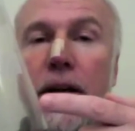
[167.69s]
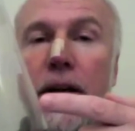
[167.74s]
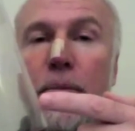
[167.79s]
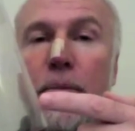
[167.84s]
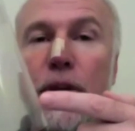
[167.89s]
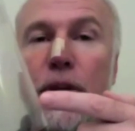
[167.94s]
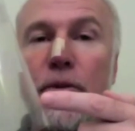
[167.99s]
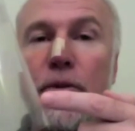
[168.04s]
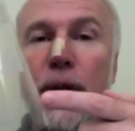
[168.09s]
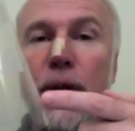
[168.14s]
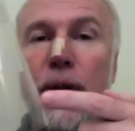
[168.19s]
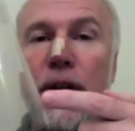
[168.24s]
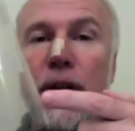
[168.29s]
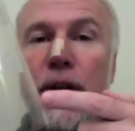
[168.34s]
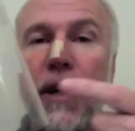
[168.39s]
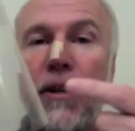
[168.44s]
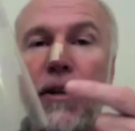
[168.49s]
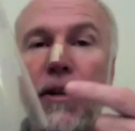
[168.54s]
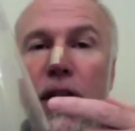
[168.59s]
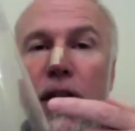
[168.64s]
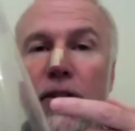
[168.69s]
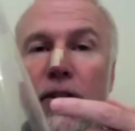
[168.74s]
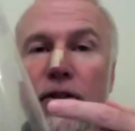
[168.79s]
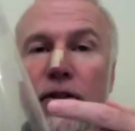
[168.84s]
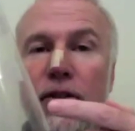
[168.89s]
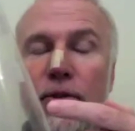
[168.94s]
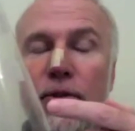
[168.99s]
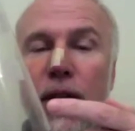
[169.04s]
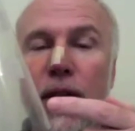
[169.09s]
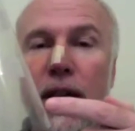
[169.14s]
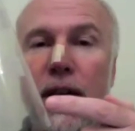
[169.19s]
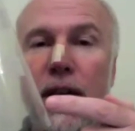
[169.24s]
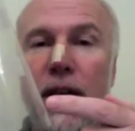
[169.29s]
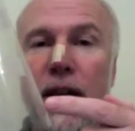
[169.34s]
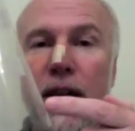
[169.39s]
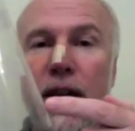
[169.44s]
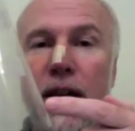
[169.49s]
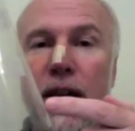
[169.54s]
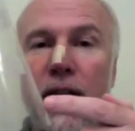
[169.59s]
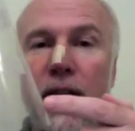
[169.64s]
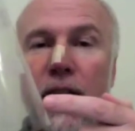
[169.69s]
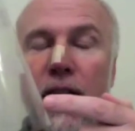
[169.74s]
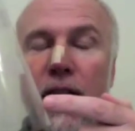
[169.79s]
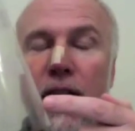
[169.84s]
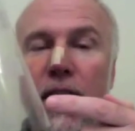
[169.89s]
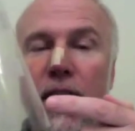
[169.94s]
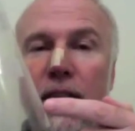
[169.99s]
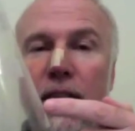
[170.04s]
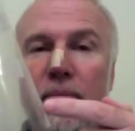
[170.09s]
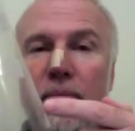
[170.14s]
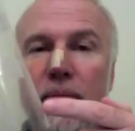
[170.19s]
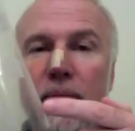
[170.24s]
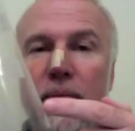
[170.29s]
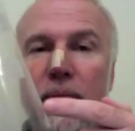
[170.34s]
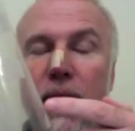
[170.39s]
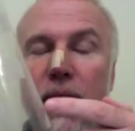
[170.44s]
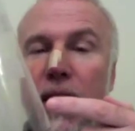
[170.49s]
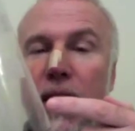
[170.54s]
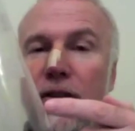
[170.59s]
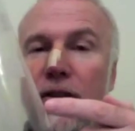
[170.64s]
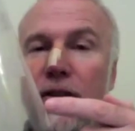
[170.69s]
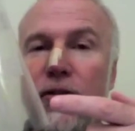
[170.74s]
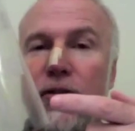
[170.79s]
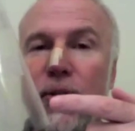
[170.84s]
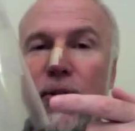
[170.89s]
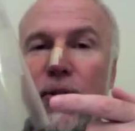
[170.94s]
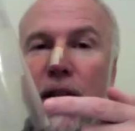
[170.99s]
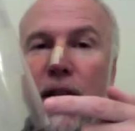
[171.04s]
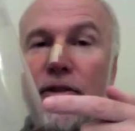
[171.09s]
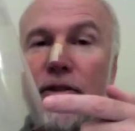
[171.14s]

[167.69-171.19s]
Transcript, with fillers: between not concentrated and concentrated.